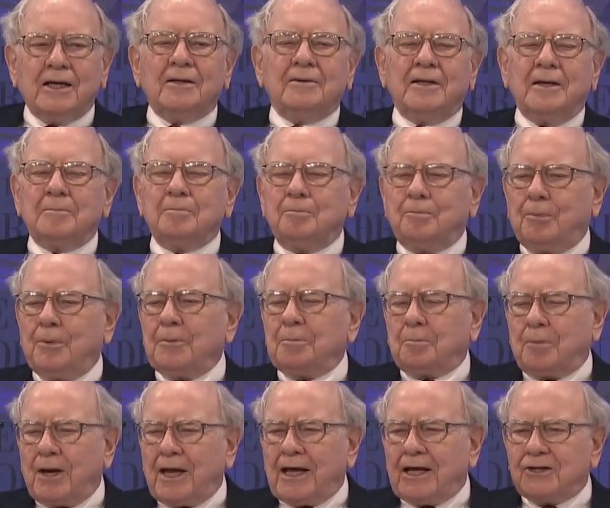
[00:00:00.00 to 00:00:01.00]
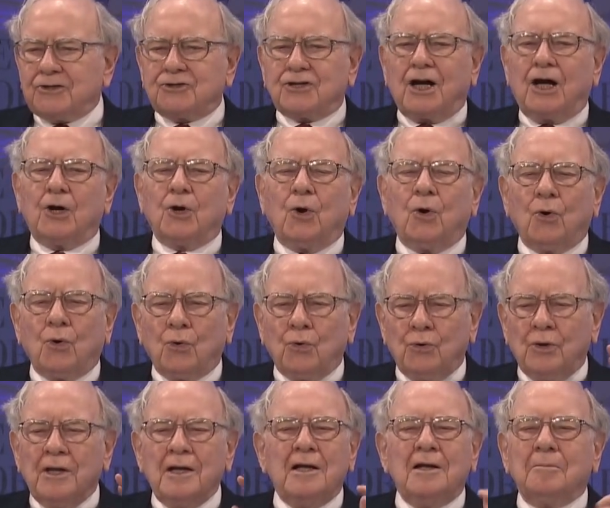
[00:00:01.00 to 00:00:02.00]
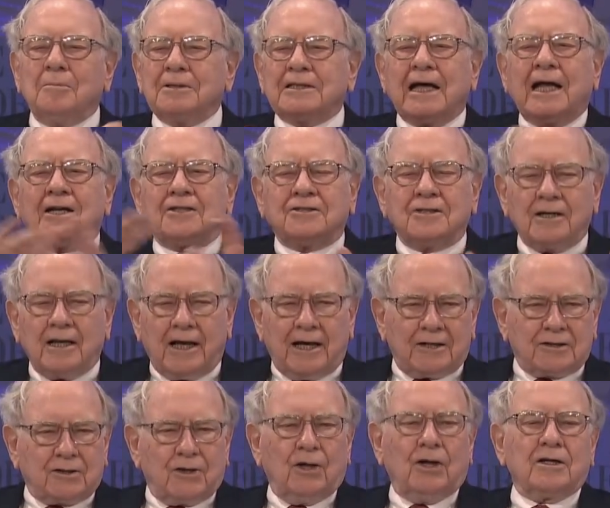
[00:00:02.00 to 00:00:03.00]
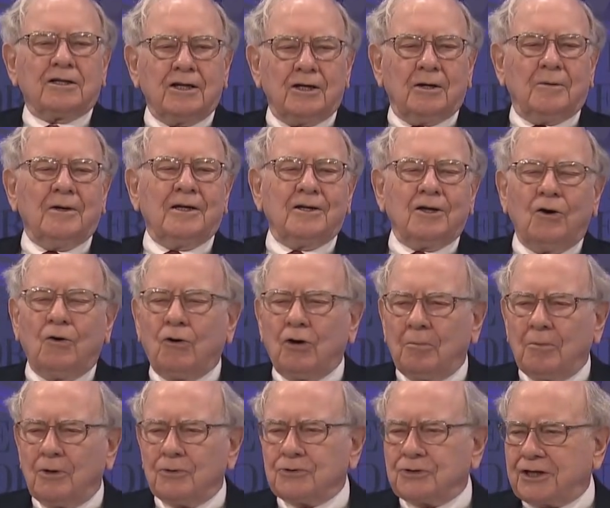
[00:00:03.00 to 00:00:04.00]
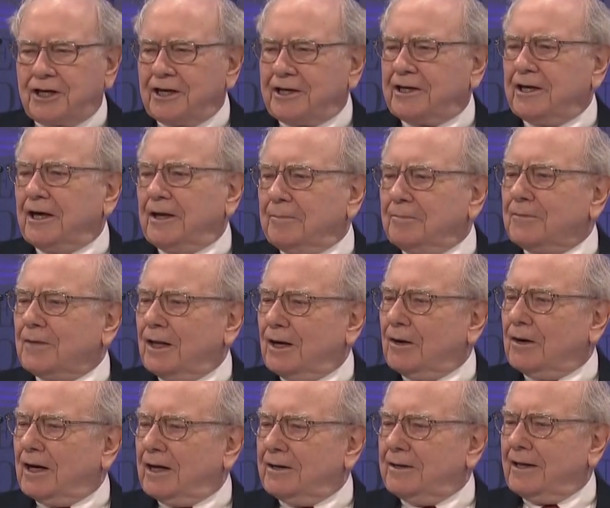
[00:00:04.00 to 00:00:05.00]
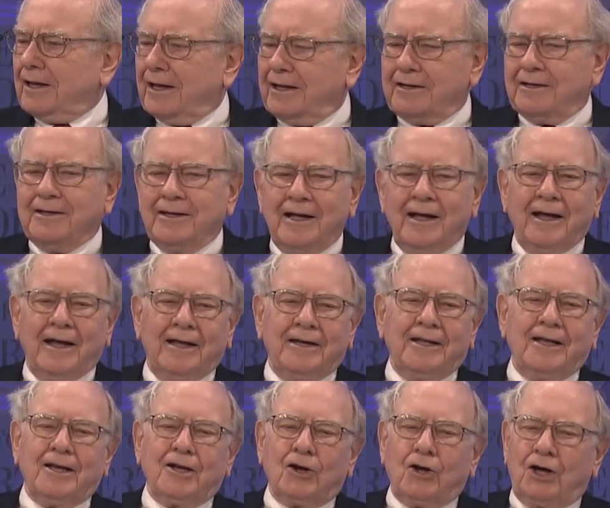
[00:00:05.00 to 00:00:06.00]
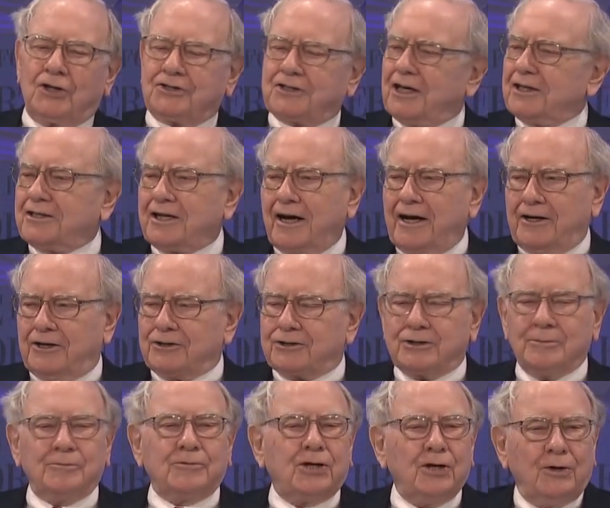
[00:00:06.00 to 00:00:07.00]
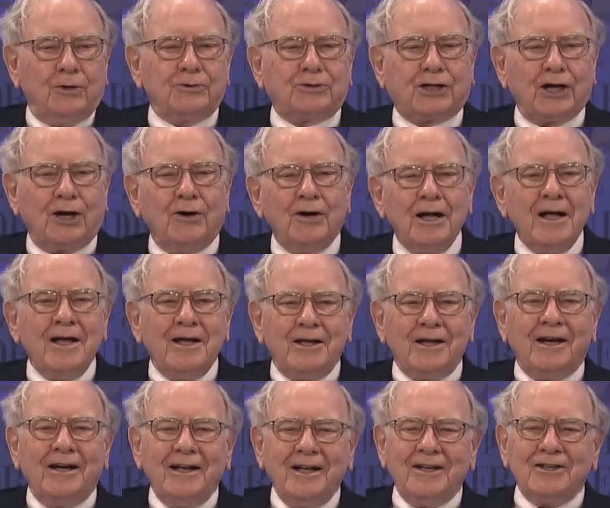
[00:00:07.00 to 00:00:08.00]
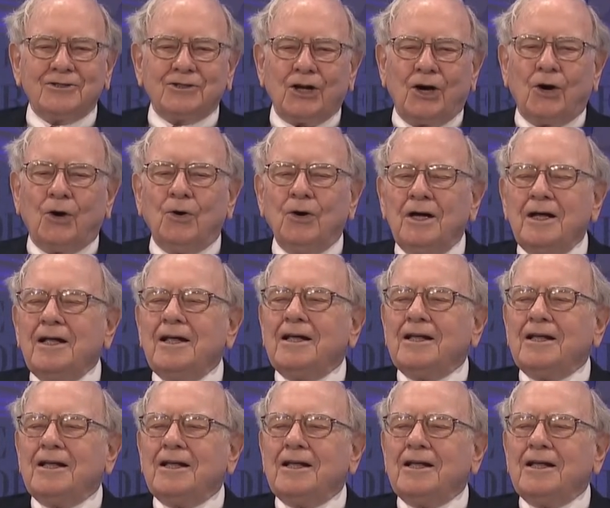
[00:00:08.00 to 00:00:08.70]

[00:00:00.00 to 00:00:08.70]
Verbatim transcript: They put plans on hold, but that doesn't last long. You know, uh, hormones kick in. You know, and and and in-laws get tiresome too. So, uh, so,